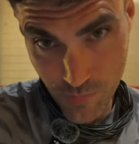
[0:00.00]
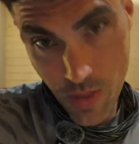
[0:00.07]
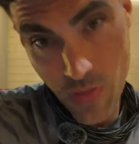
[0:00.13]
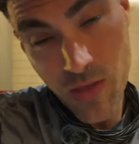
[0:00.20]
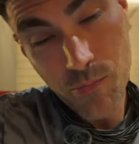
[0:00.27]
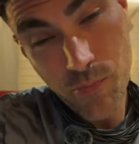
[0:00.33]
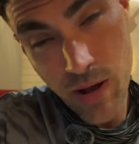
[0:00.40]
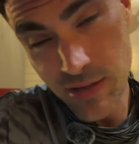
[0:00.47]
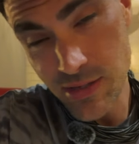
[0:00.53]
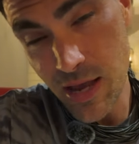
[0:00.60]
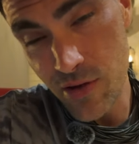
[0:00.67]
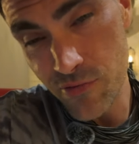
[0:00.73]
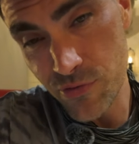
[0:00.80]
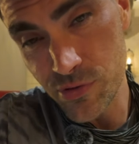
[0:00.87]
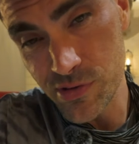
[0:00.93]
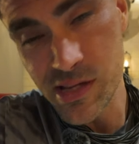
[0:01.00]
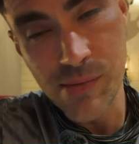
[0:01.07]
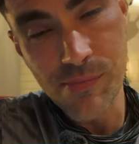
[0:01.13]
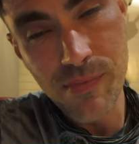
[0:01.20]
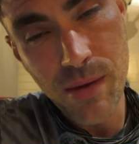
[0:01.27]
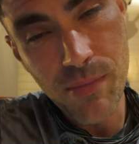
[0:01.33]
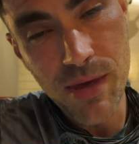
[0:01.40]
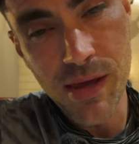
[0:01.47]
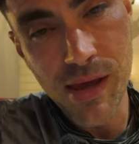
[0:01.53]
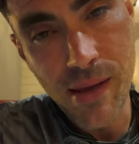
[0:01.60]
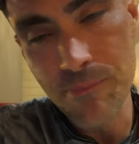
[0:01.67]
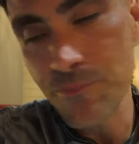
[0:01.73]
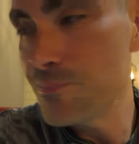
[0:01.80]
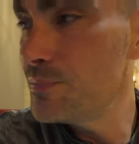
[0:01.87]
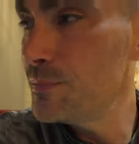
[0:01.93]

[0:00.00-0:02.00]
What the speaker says: and then pass out, fall asleep maybe again.